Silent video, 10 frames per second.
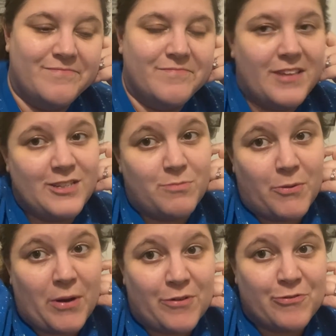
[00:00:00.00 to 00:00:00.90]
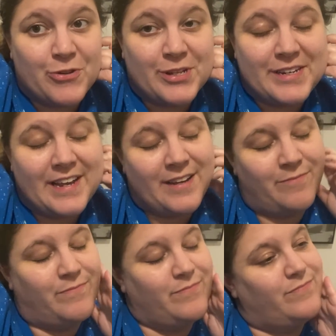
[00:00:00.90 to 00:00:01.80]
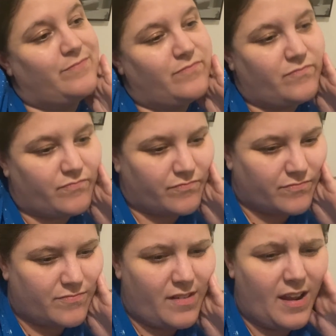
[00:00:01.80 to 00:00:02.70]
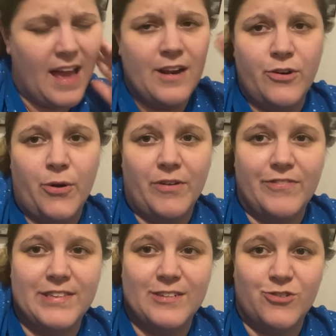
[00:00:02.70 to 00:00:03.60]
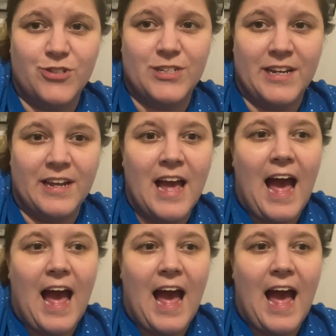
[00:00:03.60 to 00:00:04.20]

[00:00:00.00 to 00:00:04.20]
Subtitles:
That's my rant for the day. I don't know if it's interesting.